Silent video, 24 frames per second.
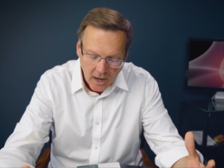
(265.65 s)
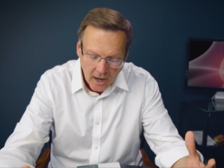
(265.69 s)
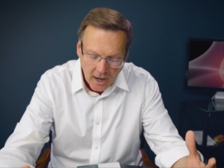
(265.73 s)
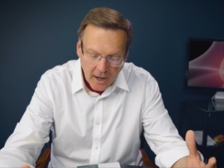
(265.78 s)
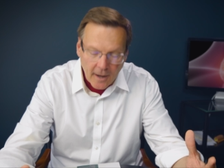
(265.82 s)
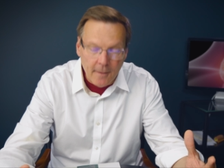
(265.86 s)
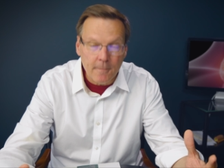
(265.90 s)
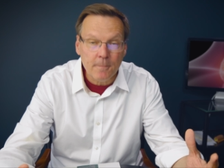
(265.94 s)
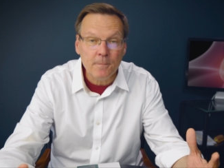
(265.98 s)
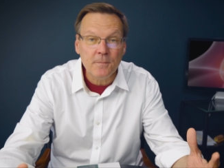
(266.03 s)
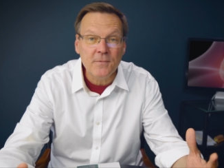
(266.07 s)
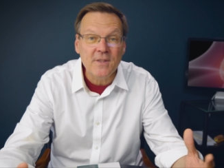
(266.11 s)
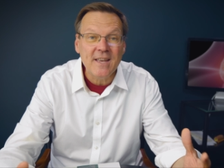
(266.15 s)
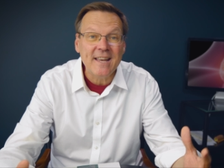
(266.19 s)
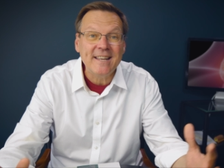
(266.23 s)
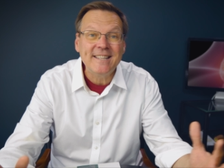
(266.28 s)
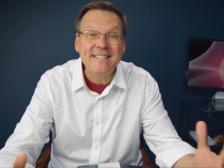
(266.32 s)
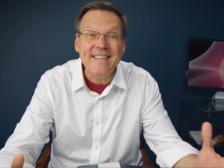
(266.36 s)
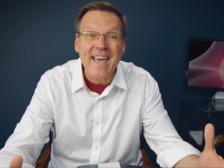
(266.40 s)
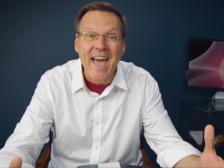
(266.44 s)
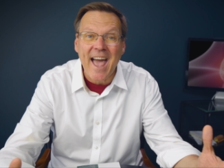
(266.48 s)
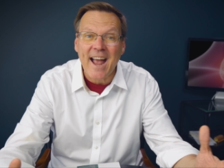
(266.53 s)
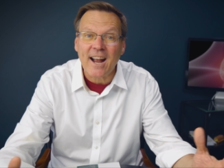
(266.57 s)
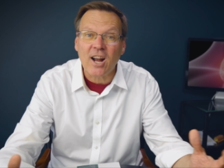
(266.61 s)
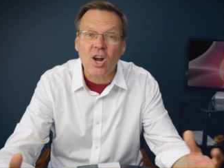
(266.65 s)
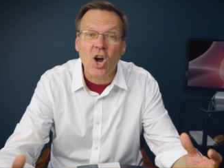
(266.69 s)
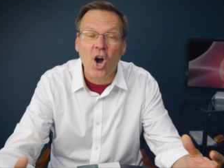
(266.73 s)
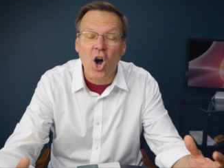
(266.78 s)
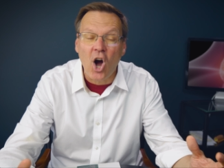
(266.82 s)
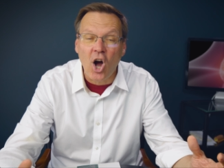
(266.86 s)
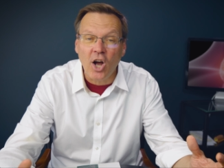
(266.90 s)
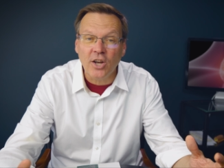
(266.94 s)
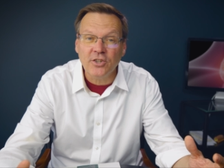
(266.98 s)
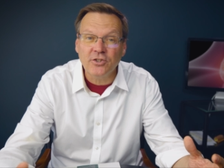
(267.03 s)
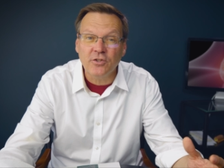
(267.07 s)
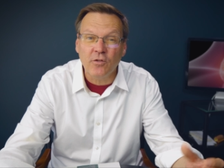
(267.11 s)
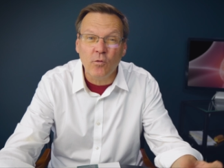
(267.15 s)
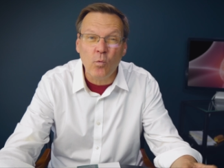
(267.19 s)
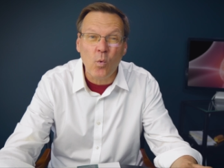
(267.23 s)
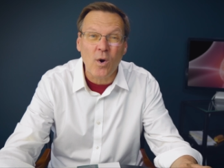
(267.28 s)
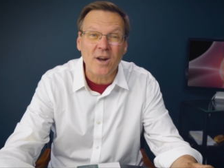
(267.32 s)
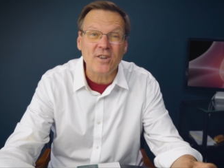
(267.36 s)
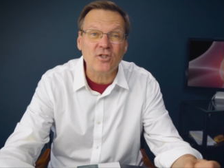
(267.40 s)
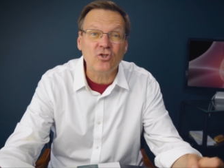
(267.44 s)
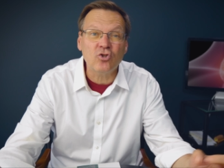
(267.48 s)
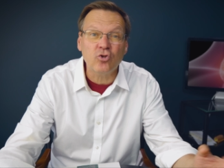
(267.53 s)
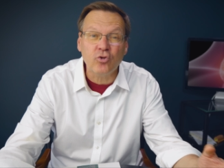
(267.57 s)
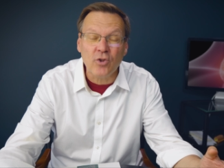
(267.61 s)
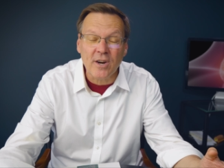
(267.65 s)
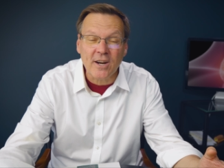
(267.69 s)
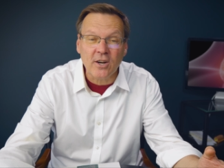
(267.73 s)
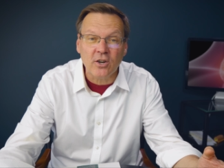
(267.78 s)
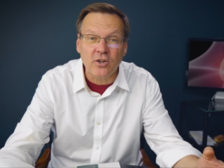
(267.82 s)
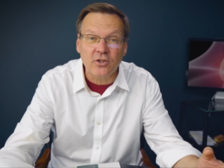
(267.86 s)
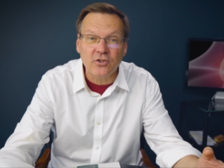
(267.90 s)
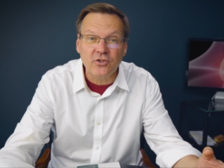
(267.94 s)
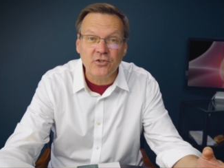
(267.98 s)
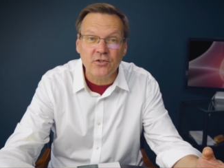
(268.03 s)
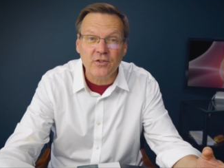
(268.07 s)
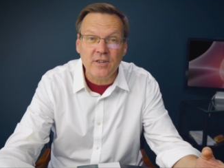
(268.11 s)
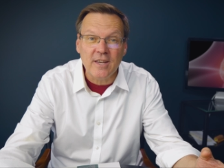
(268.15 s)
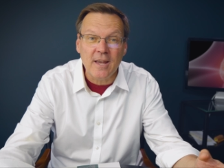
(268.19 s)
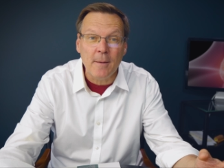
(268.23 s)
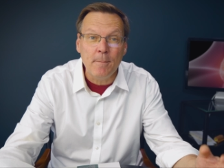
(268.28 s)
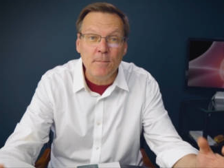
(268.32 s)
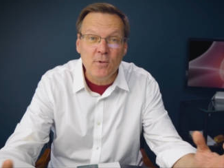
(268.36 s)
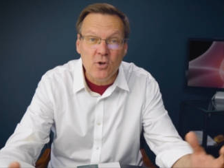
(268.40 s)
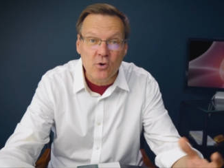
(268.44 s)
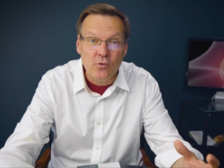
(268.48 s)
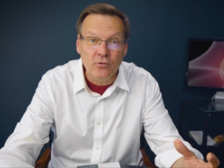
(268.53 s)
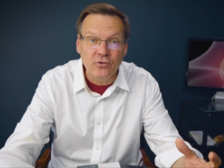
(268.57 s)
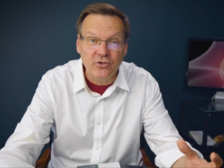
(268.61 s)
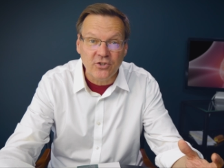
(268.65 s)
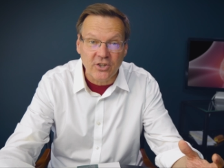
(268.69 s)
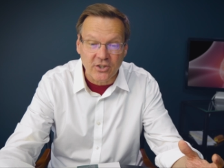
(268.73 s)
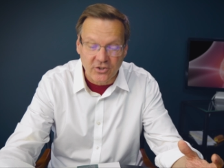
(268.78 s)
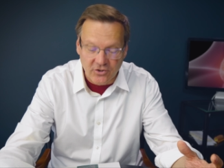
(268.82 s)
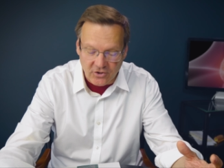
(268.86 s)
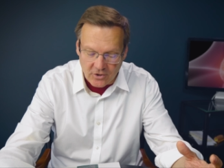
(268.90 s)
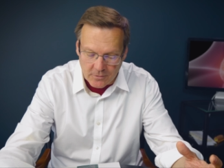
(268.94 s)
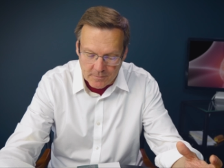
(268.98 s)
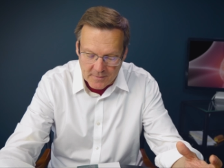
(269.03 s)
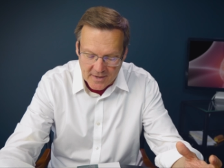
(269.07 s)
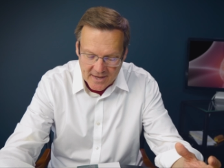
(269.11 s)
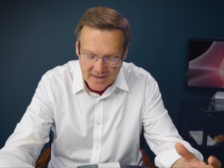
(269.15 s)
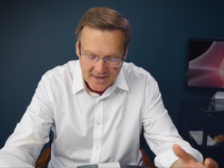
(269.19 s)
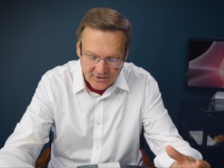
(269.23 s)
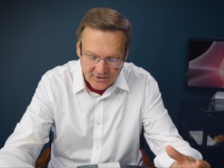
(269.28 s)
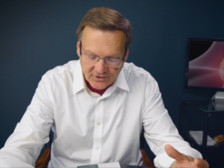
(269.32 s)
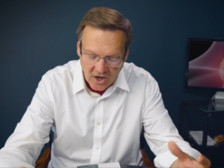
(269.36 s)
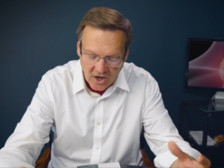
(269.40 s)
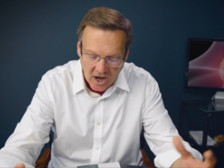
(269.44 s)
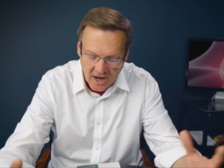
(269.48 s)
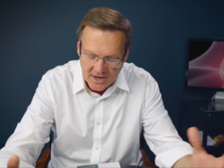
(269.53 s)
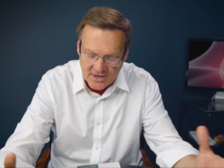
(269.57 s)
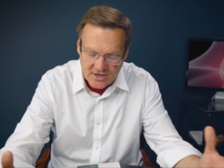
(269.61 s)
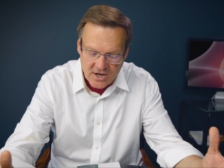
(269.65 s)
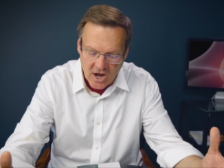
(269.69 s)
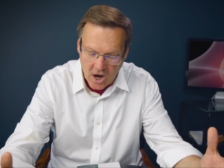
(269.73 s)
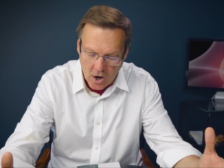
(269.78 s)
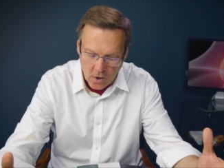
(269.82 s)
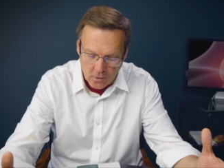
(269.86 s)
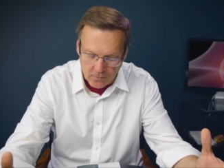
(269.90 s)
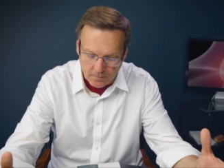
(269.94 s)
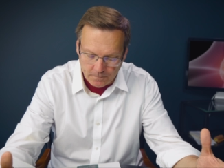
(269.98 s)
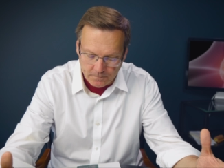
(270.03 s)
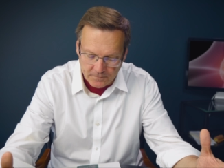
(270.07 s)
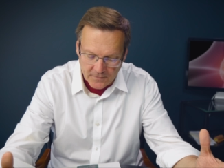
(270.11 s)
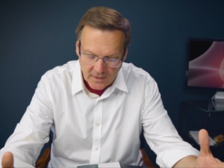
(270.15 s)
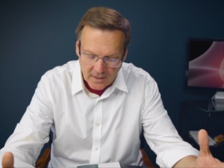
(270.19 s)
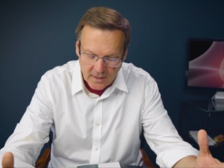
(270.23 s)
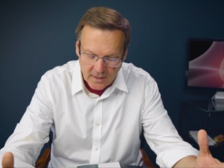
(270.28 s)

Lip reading: The exact cause of what triggers the immune system is unknown,